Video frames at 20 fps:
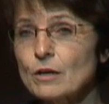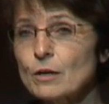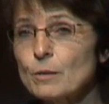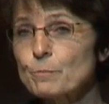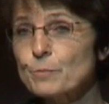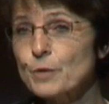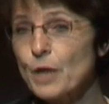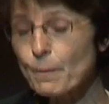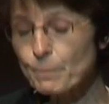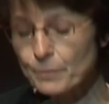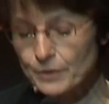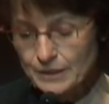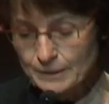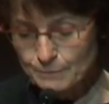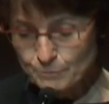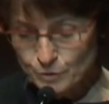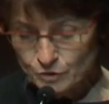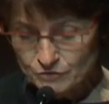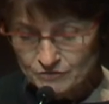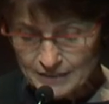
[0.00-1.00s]
properly
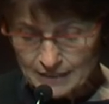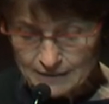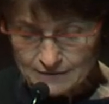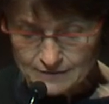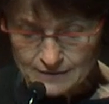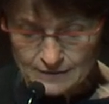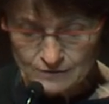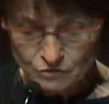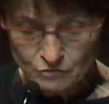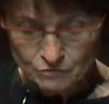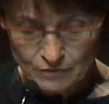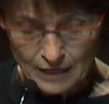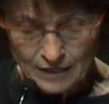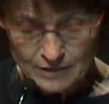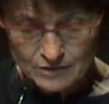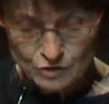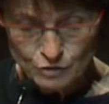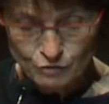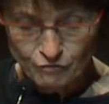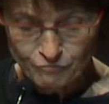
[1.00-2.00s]
protecting the
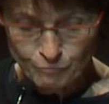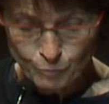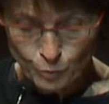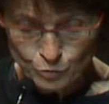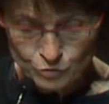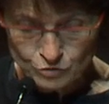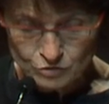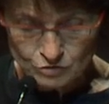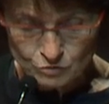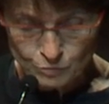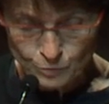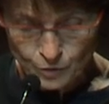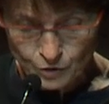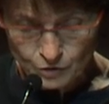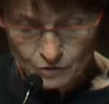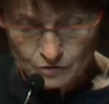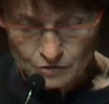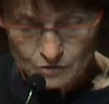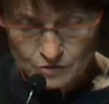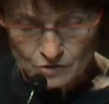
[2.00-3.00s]
rights of posted
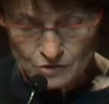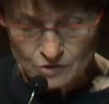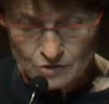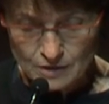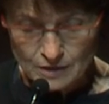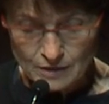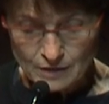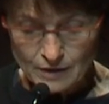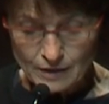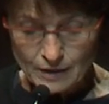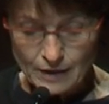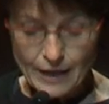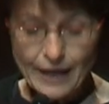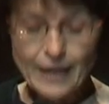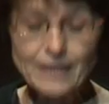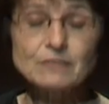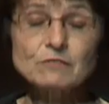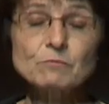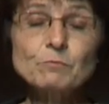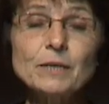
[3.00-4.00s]
workers
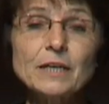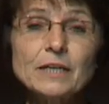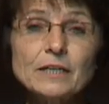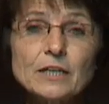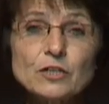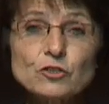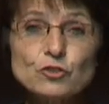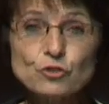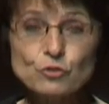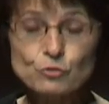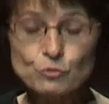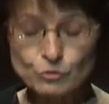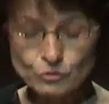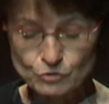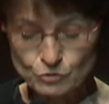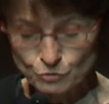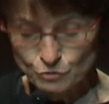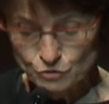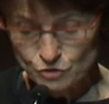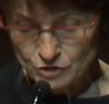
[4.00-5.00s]
and making sure
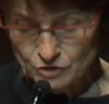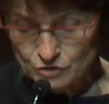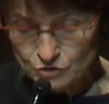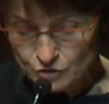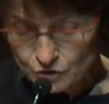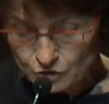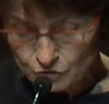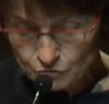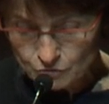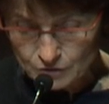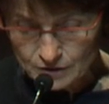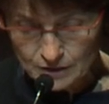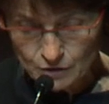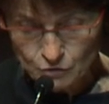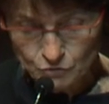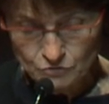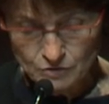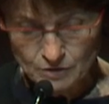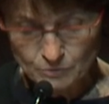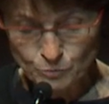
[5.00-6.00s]
social security
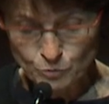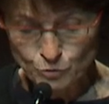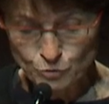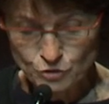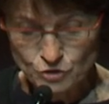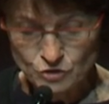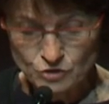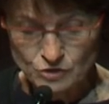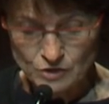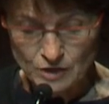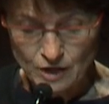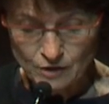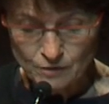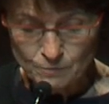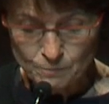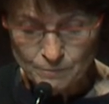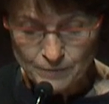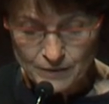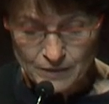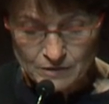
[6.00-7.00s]
contributions are
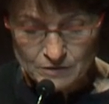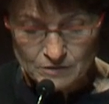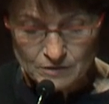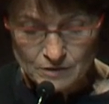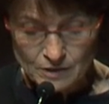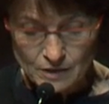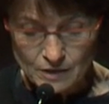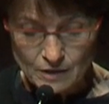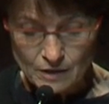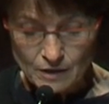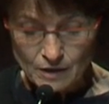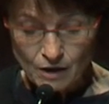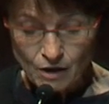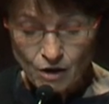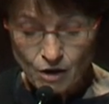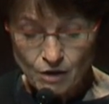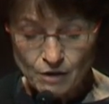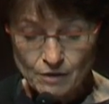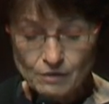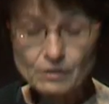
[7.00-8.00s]
paid
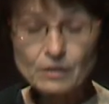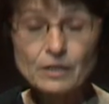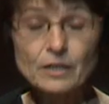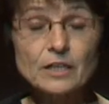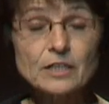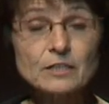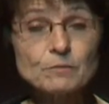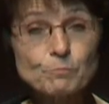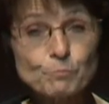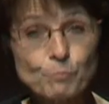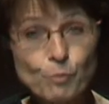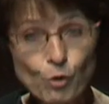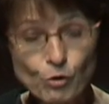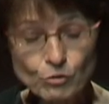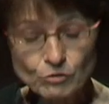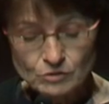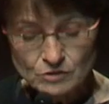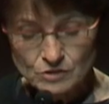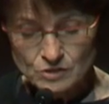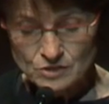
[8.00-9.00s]
are in
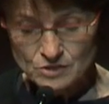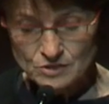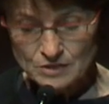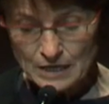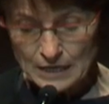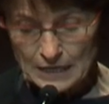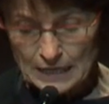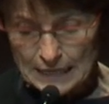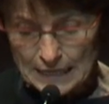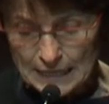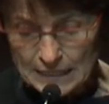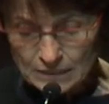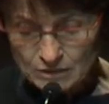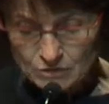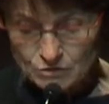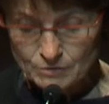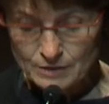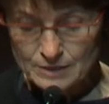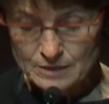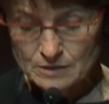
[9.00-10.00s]
Poland's
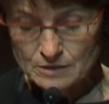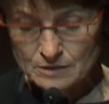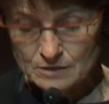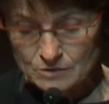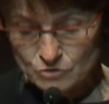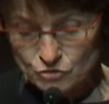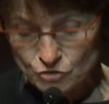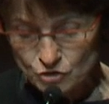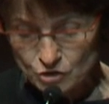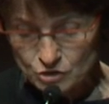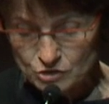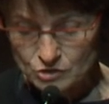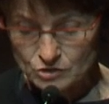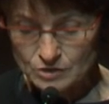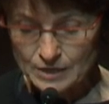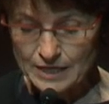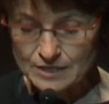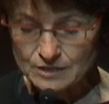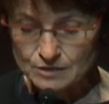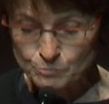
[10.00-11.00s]
interest just
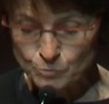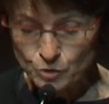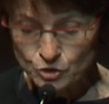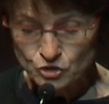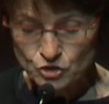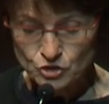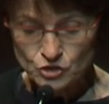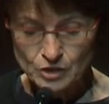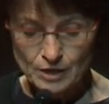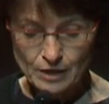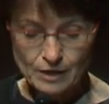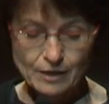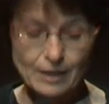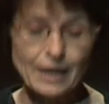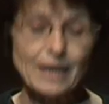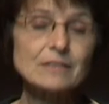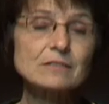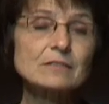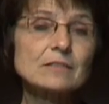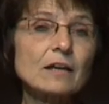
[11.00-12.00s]
as much
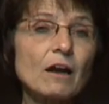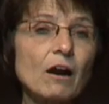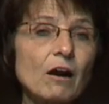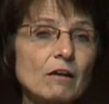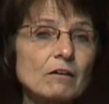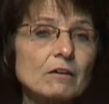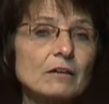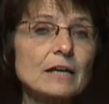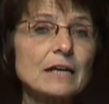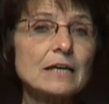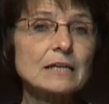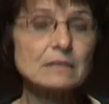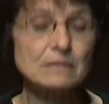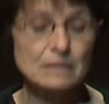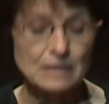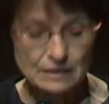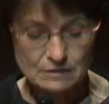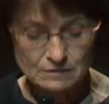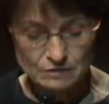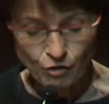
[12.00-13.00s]
as they are in
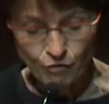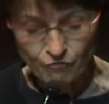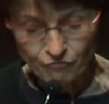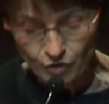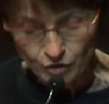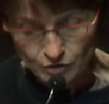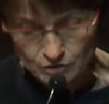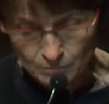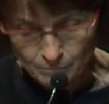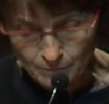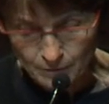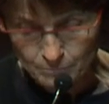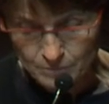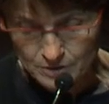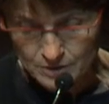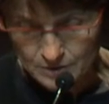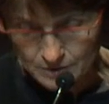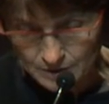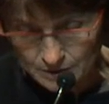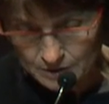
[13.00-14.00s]
that of other member
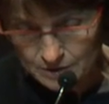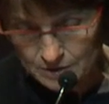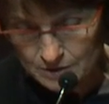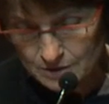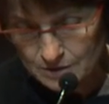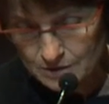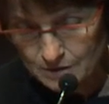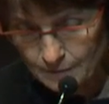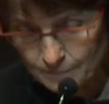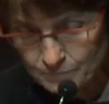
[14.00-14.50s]
states.